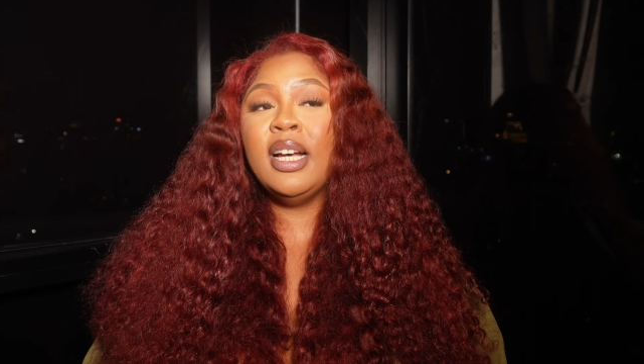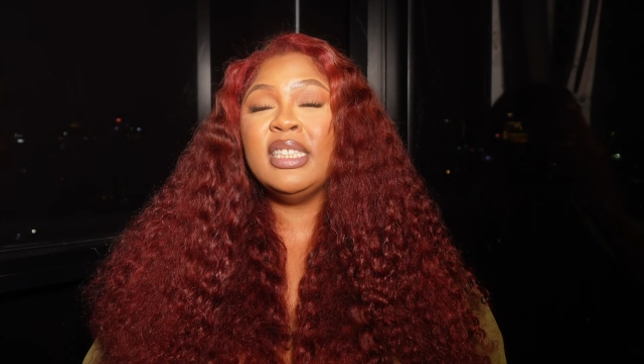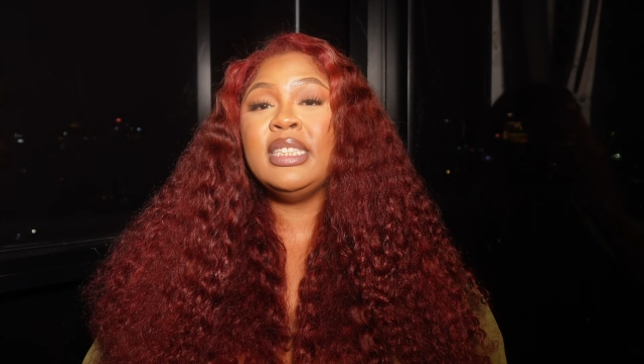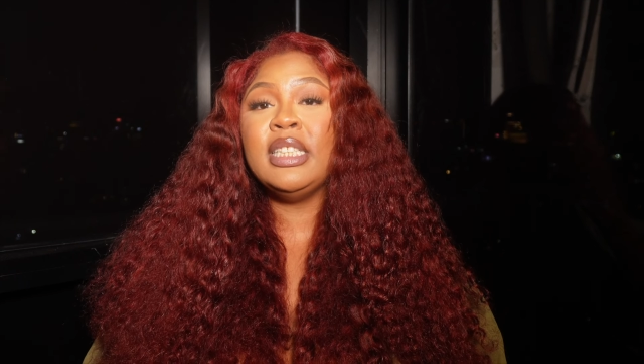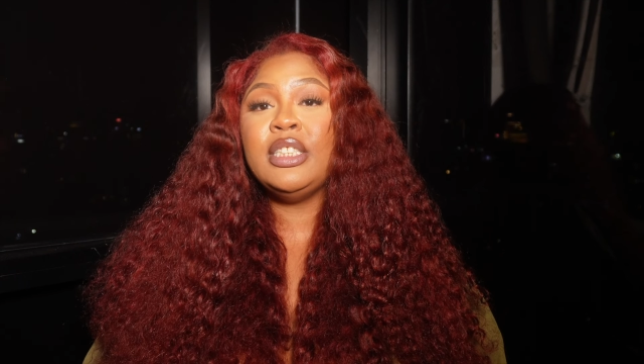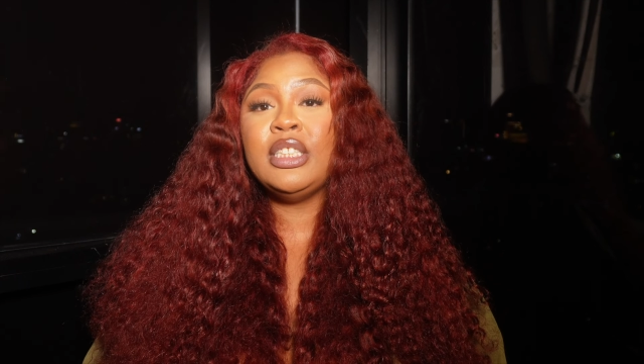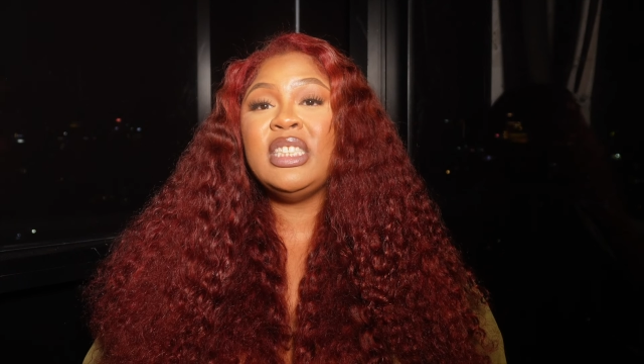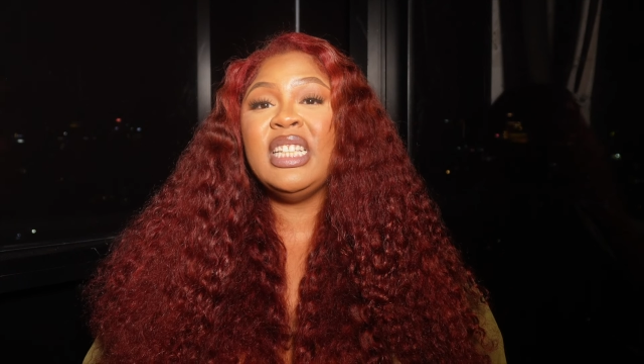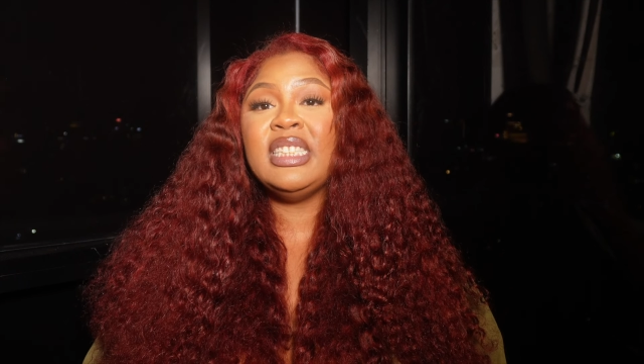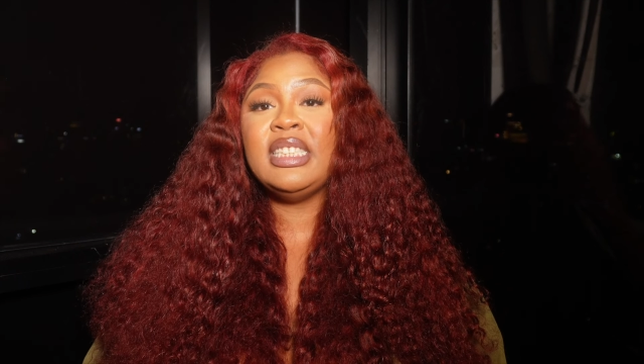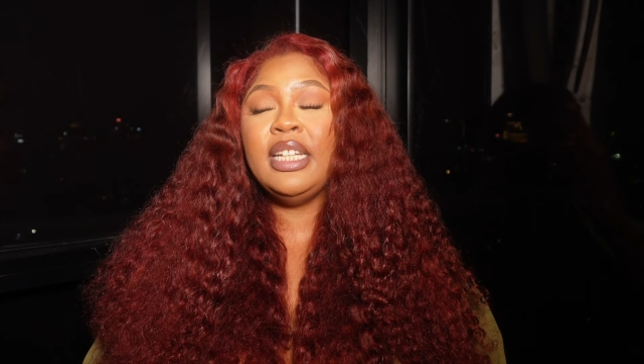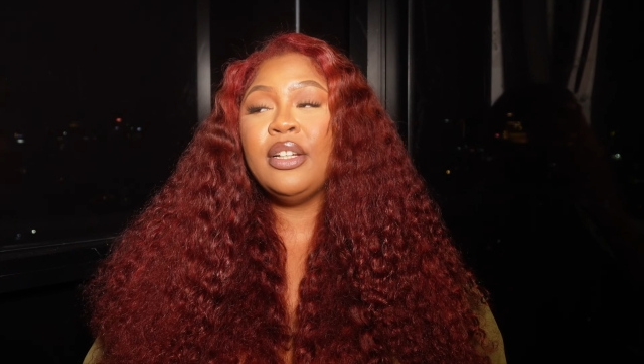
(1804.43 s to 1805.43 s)
sit
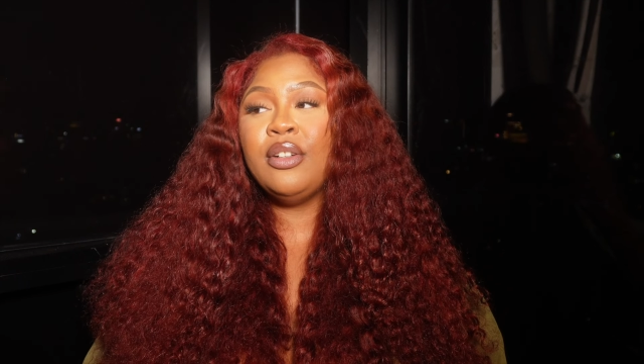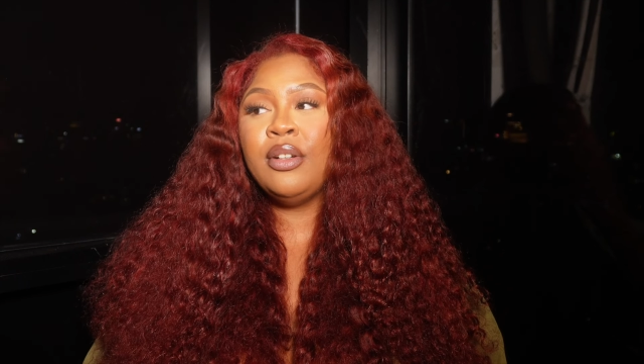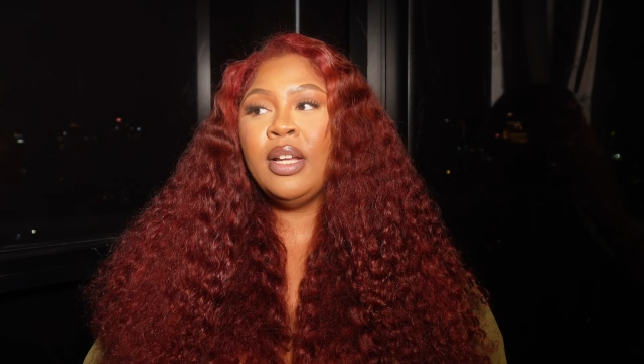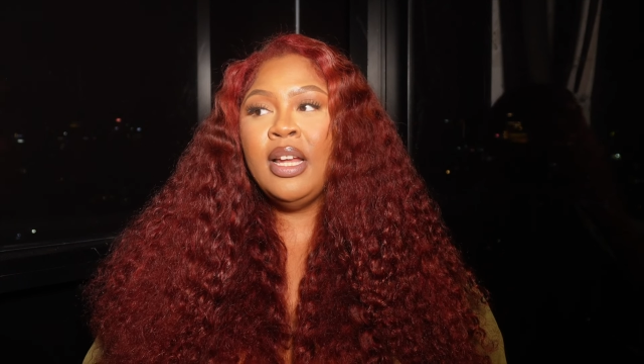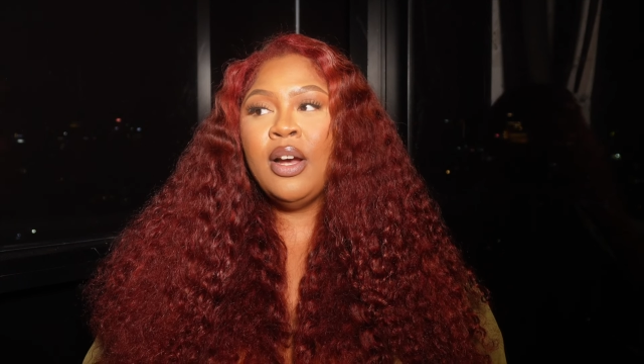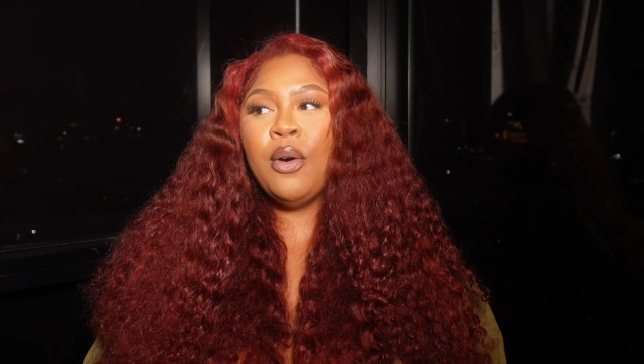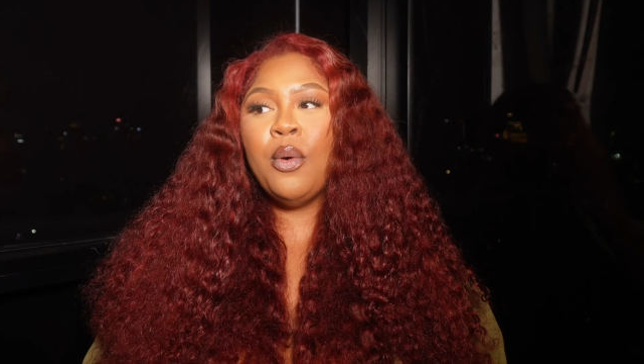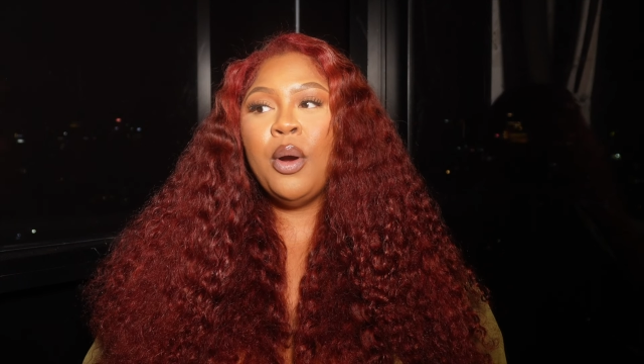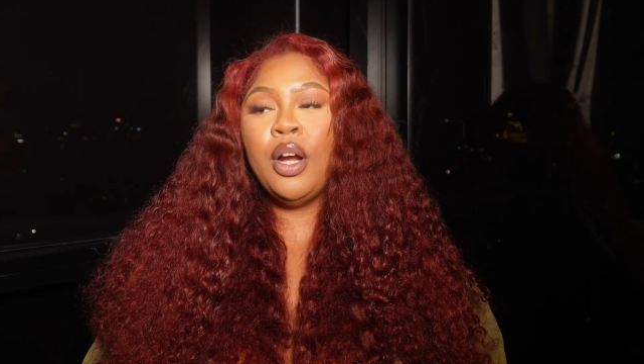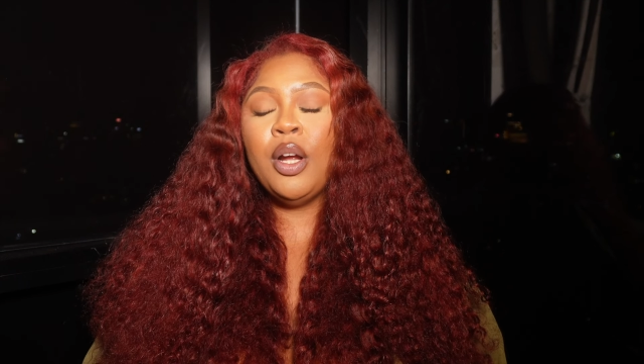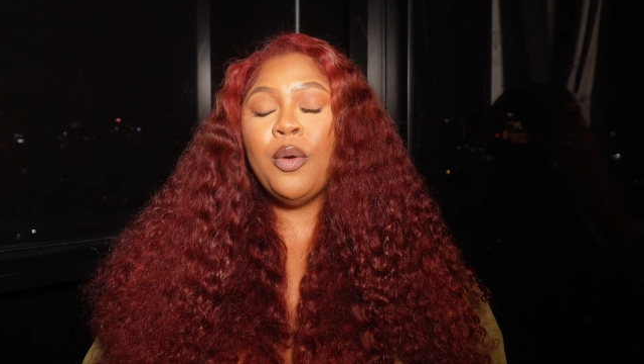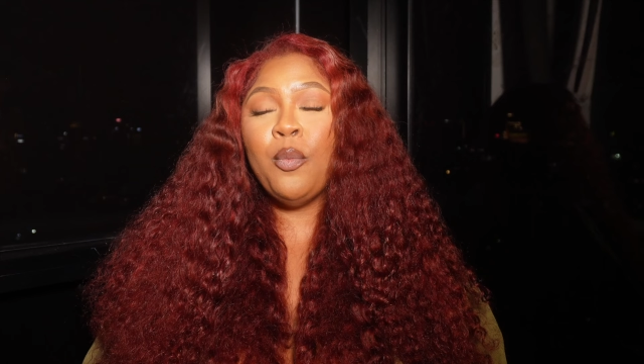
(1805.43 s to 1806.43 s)
still
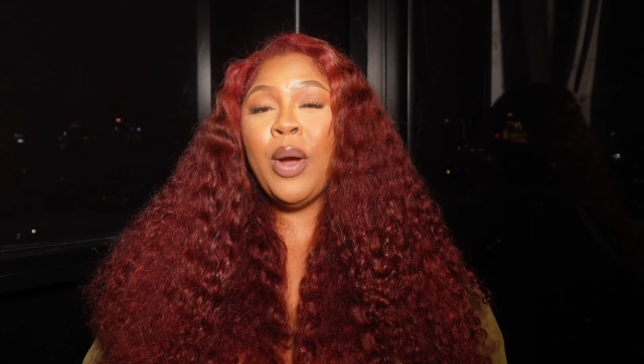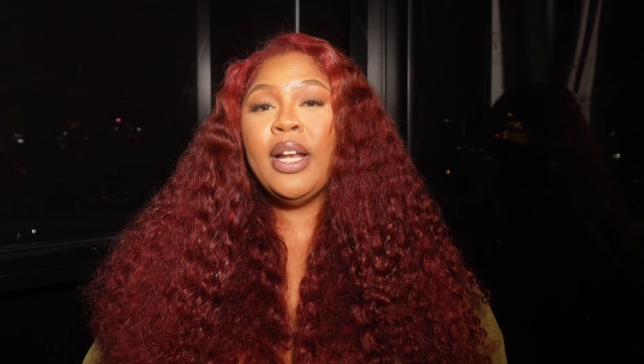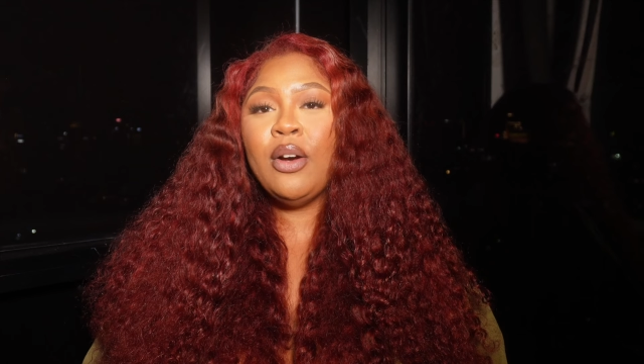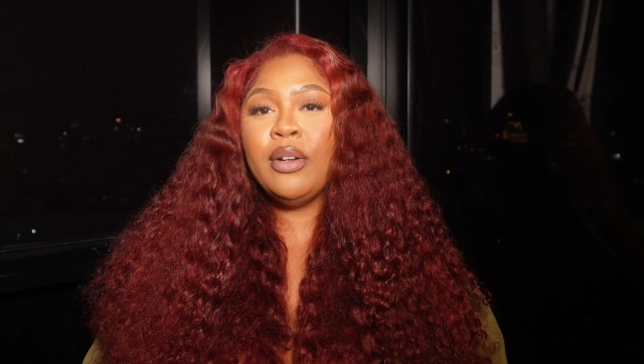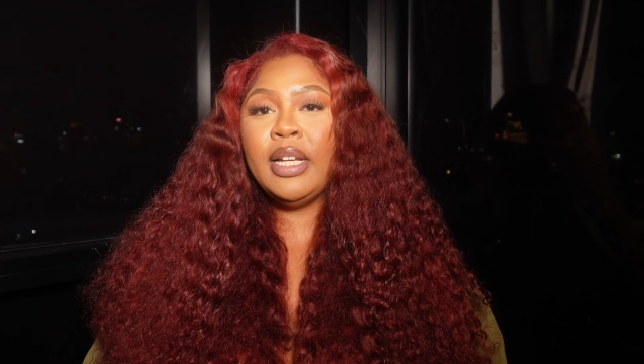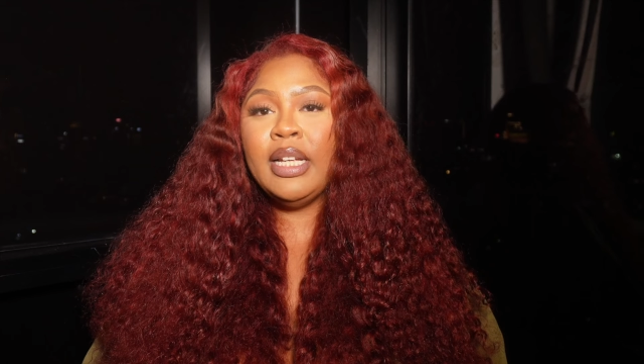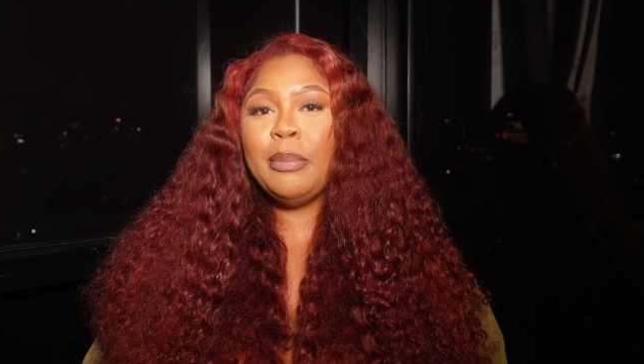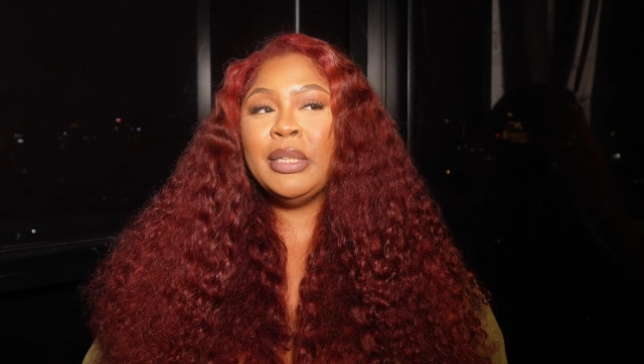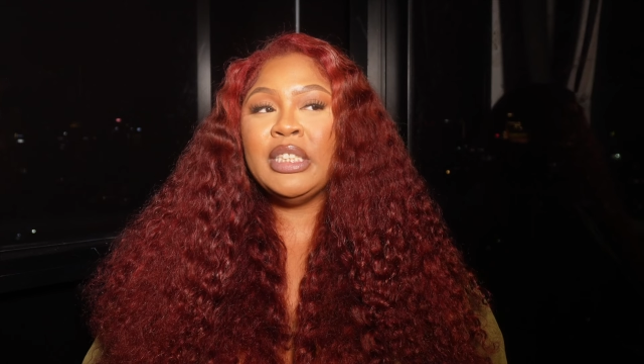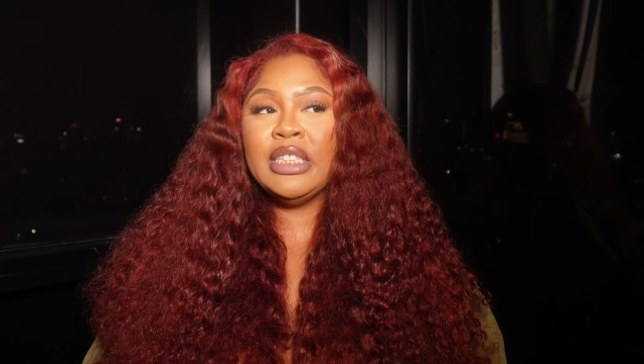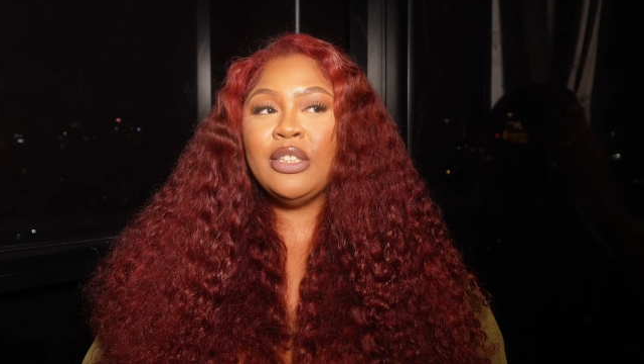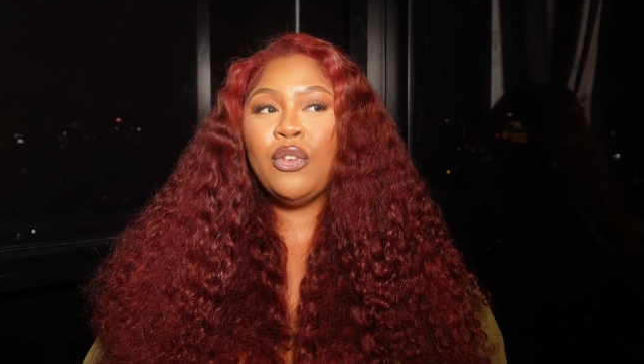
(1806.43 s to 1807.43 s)
or wait on it
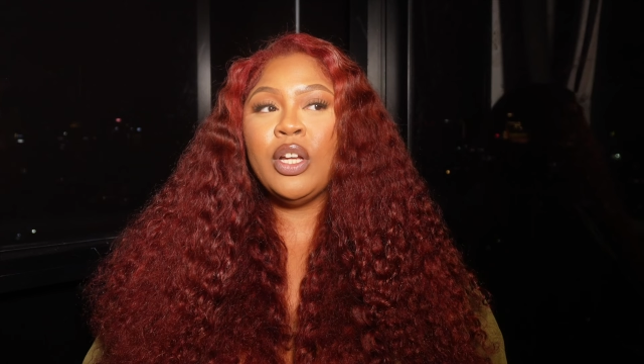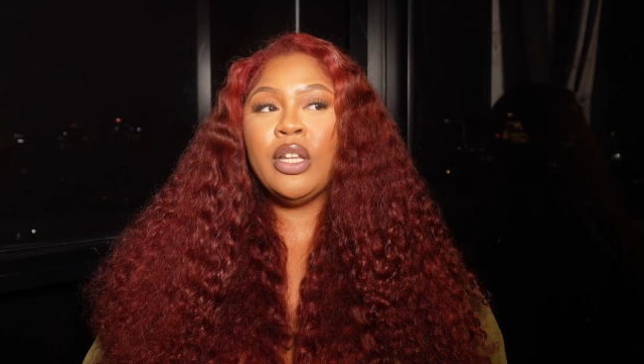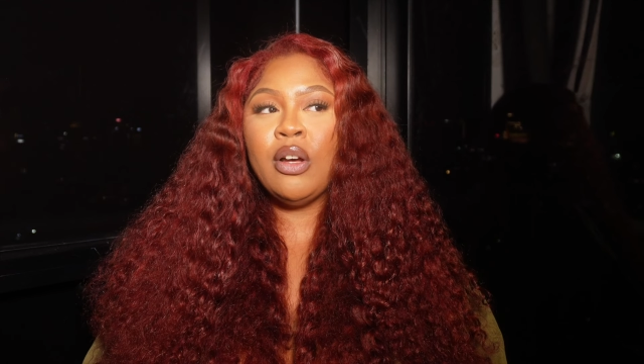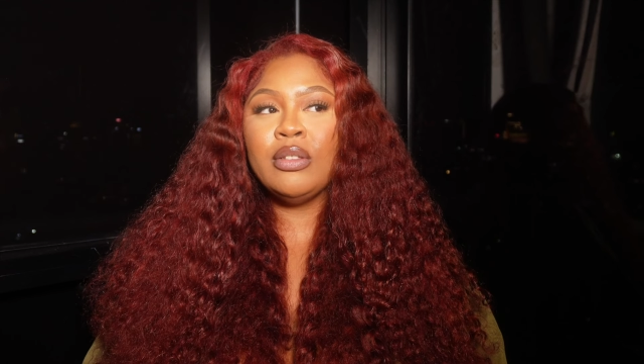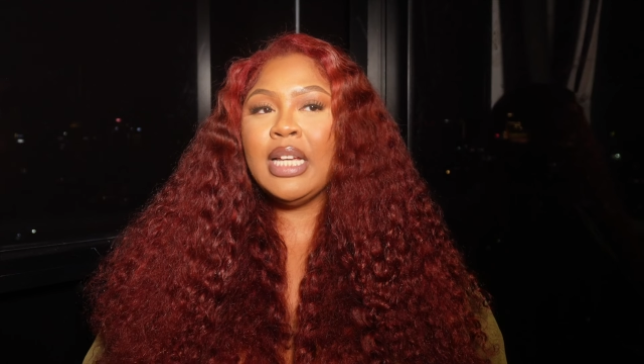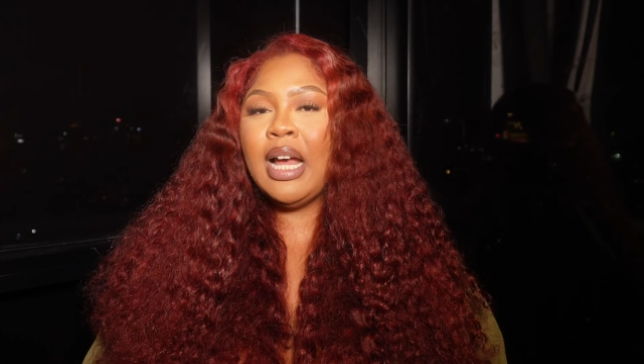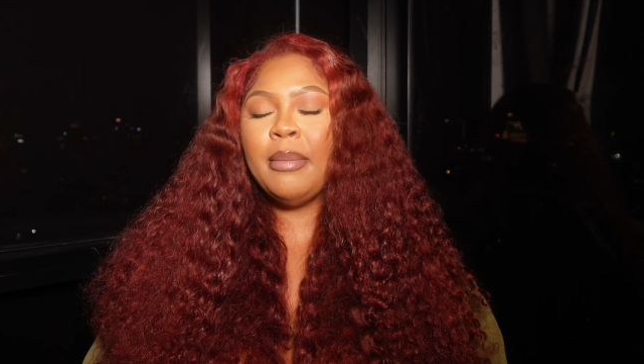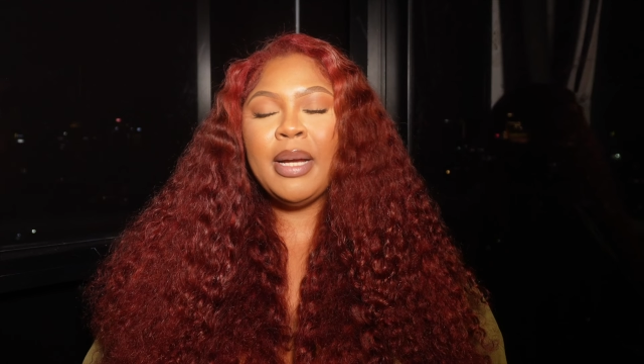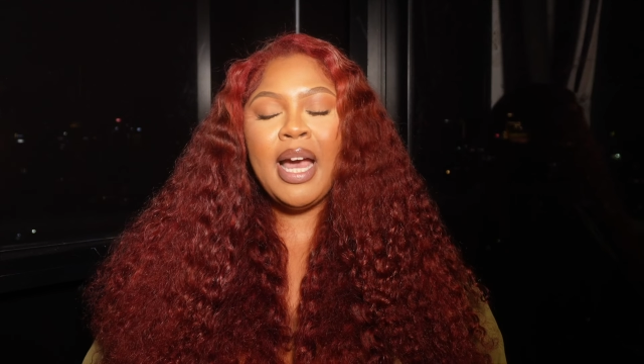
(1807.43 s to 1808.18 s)
position for a long time.